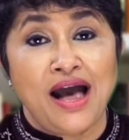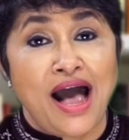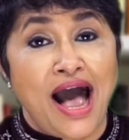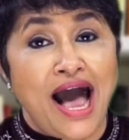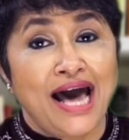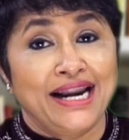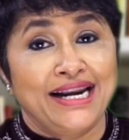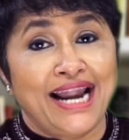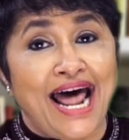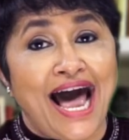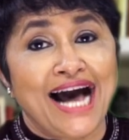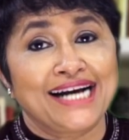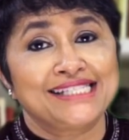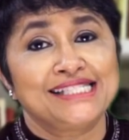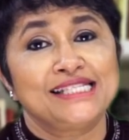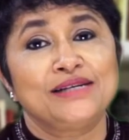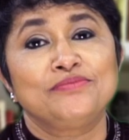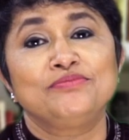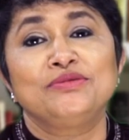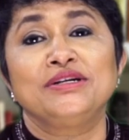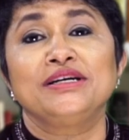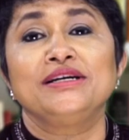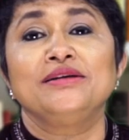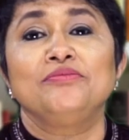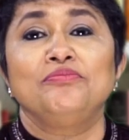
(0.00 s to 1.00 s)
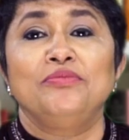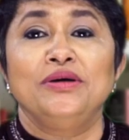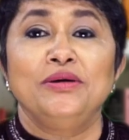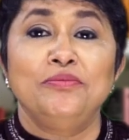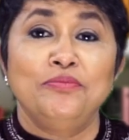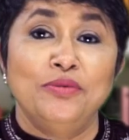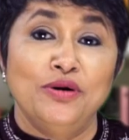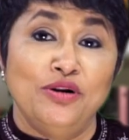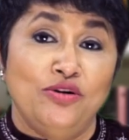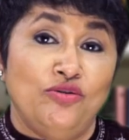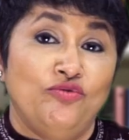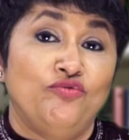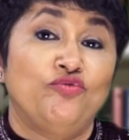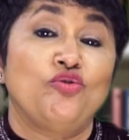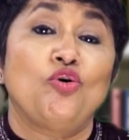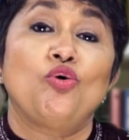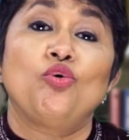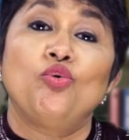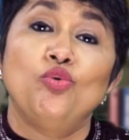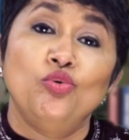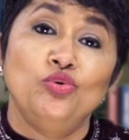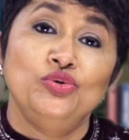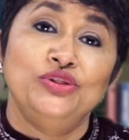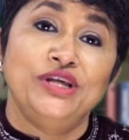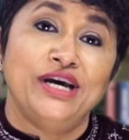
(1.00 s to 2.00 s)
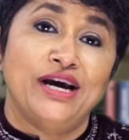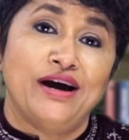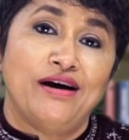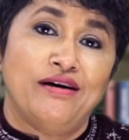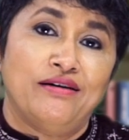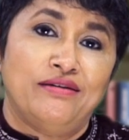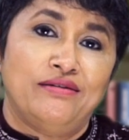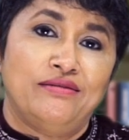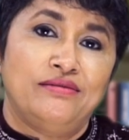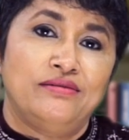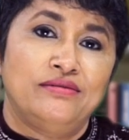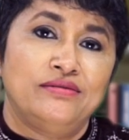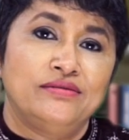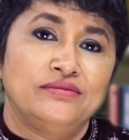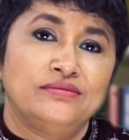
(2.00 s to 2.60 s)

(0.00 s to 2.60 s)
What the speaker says: and accepting people for who they are.